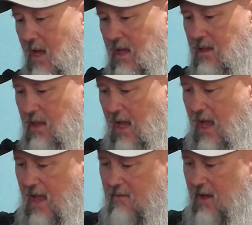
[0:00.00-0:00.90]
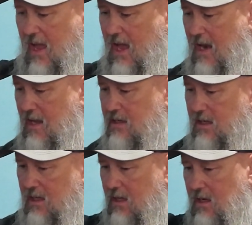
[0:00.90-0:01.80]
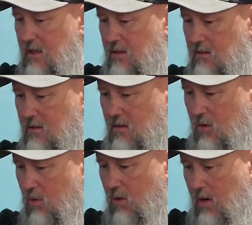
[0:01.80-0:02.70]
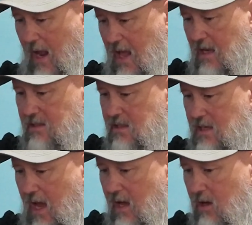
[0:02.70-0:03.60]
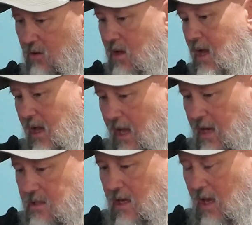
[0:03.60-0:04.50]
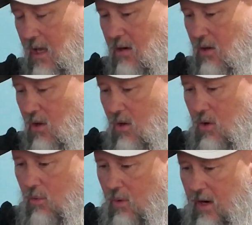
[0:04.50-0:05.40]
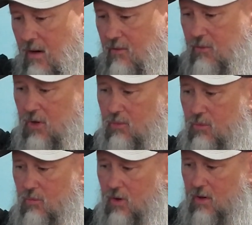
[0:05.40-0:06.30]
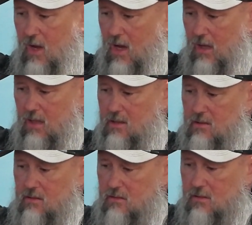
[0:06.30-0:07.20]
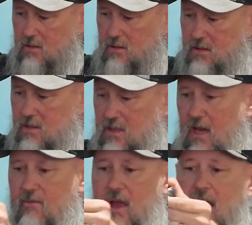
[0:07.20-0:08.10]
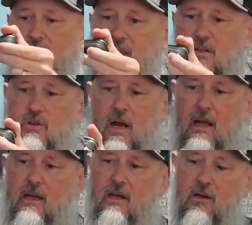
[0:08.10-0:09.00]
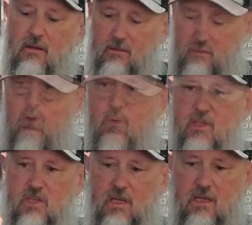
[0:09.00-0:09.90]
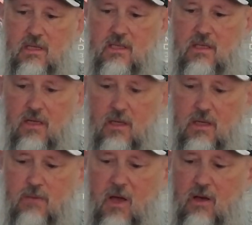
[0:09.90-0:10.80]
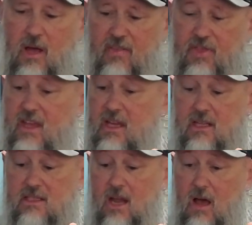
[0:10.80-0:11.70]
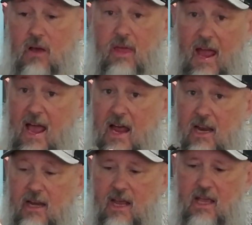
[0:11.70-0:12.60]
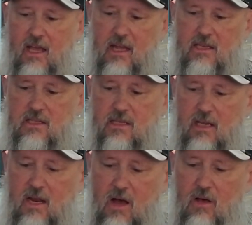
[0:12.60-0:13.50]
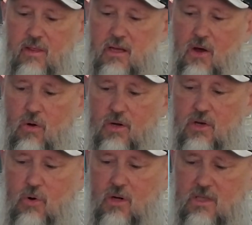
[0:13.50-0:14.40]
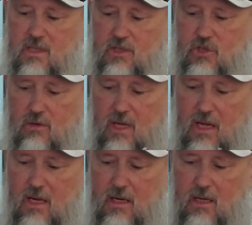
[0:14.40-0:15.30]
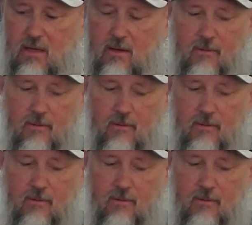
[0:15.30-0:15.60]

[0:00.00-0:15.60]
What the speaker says: to take that have Allen in it, or Allen style, hex head, whatever you want to call it. See, I've got this right here, which is, I think it's all the Allen heads and all the torques that you need.